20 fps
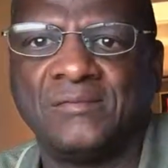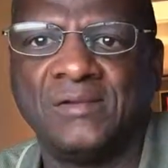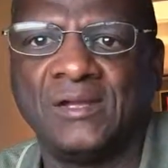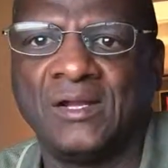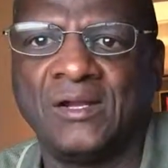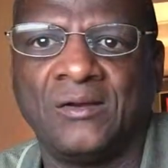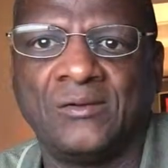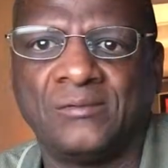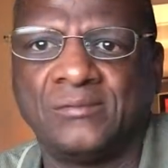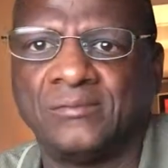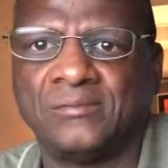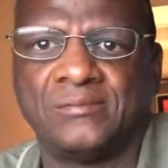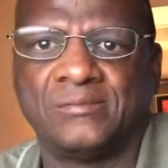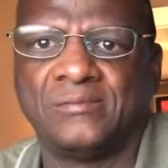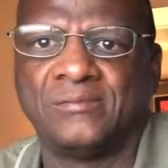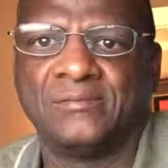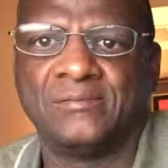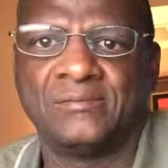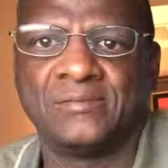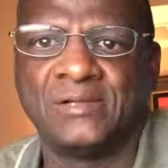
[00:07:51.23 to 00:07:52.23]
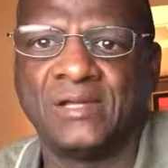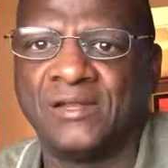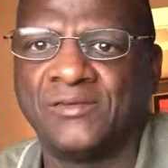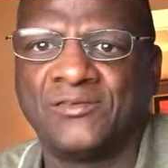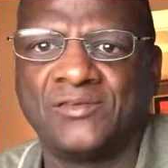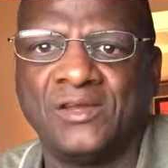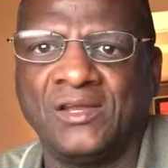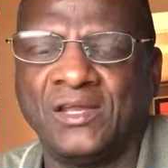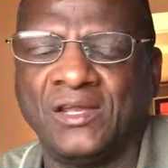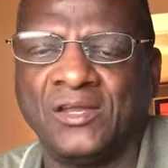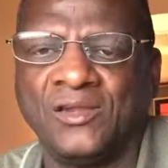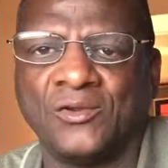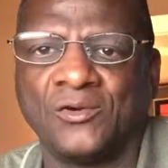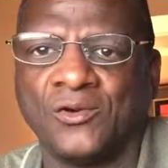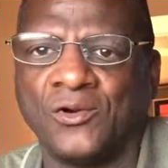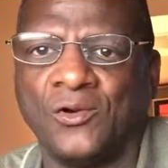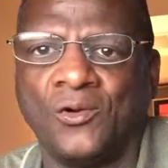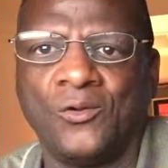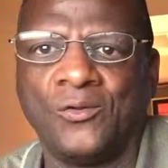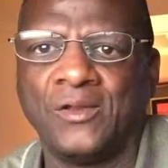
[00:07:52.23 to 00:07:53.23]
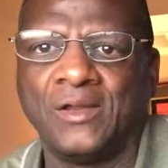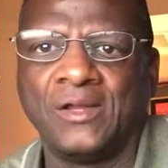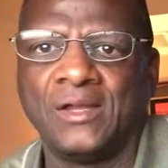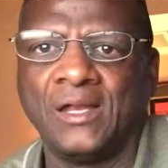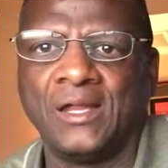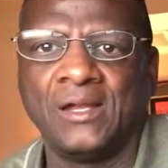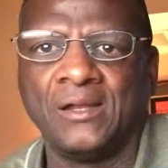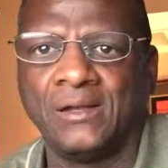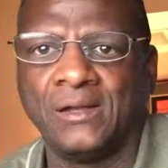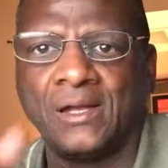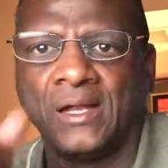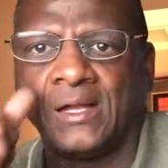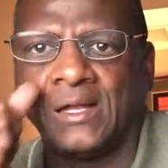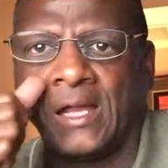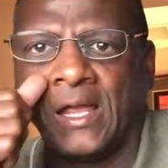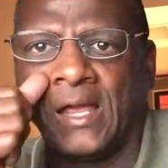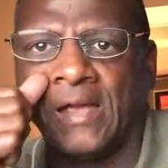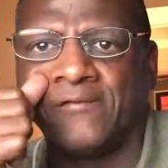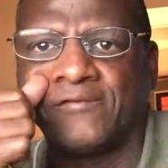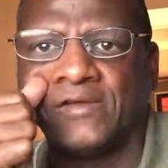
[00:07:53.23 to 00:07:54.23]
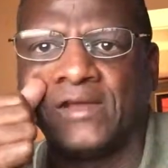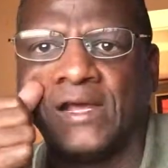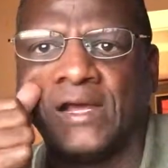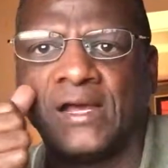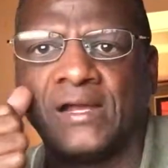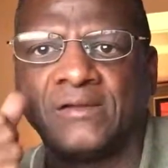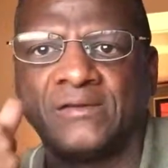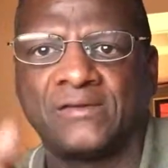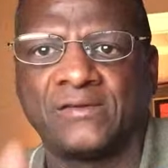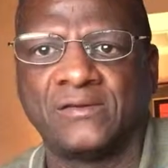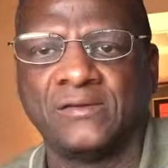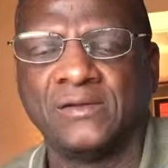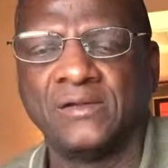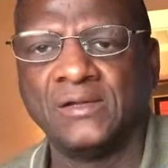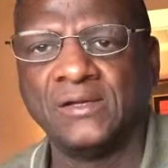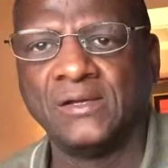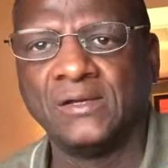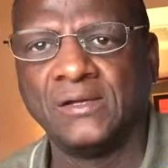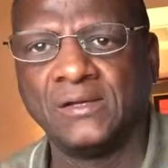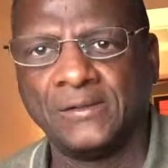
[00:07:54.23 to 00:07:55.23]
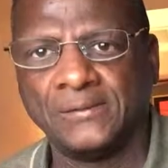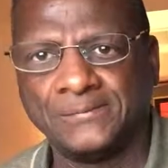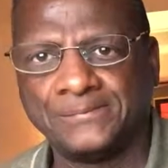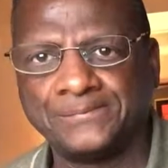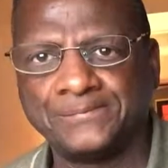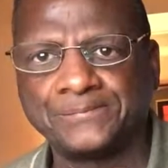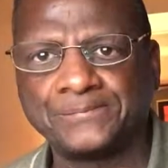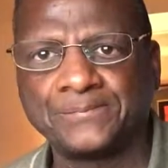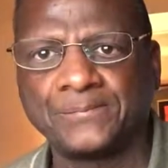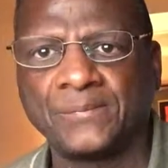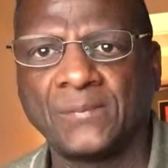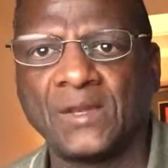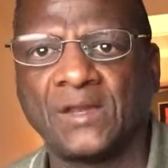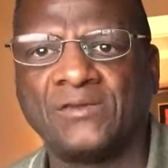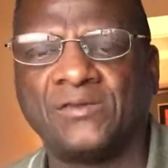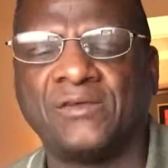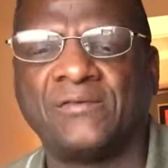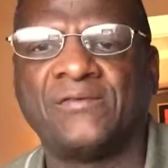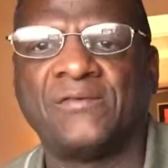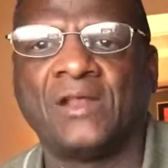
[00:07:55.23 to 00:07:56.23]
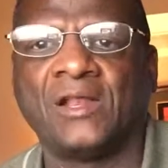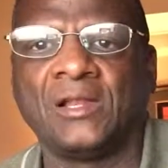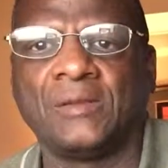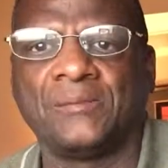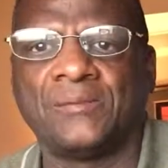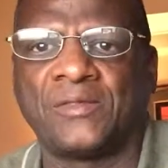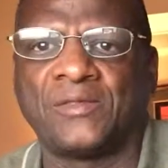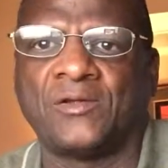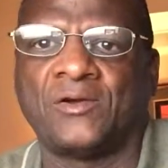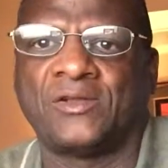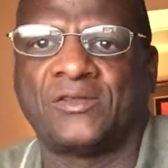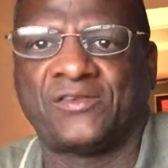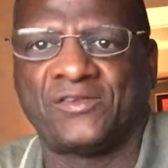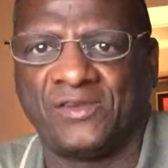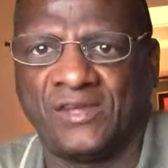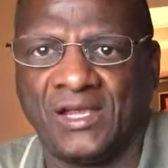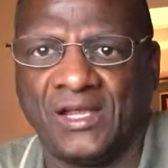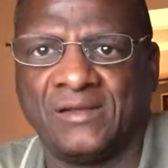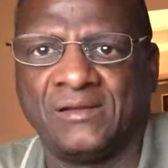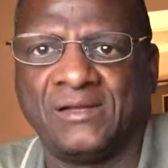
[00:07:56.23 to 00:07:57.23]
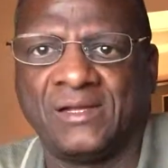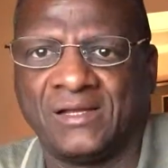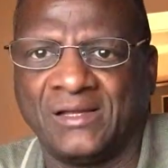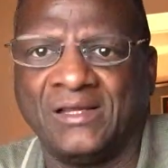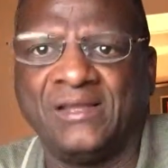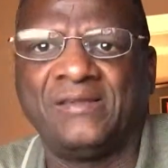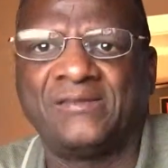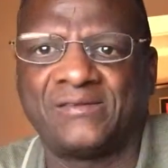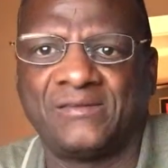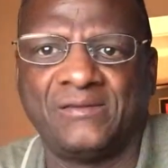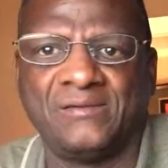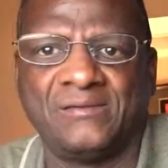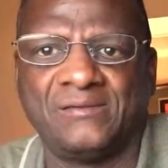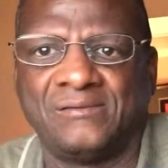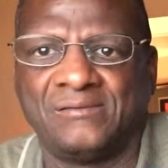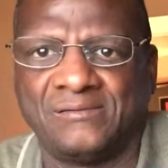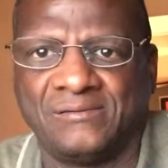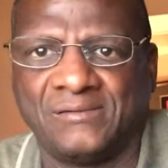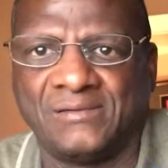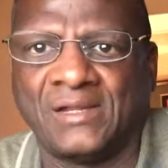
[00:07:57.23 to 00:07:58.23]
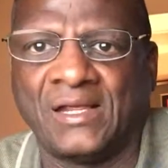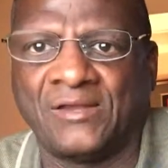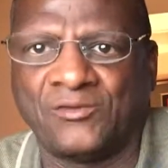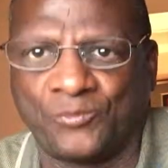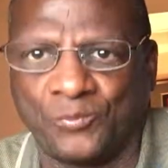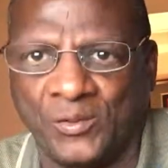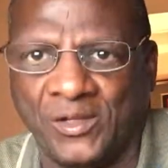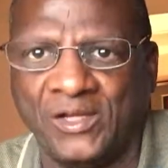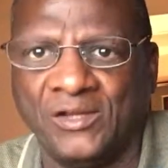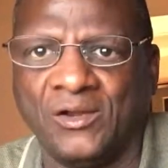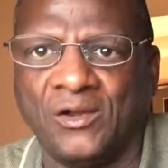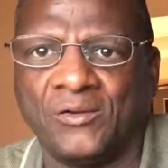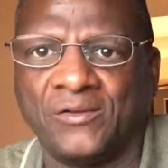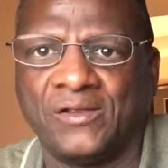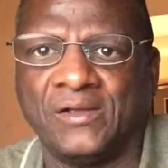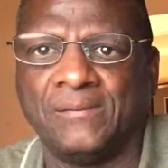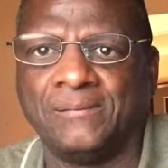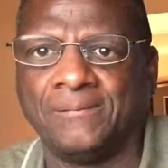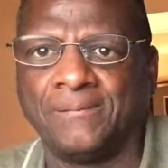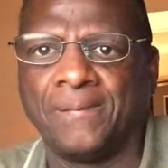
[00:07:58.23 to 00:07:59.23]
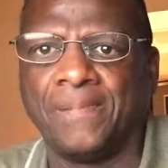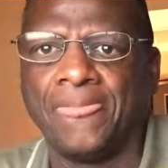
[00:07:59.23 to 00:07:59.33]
you know, less than a year old and have not developed thoughts yet, at least as we know them.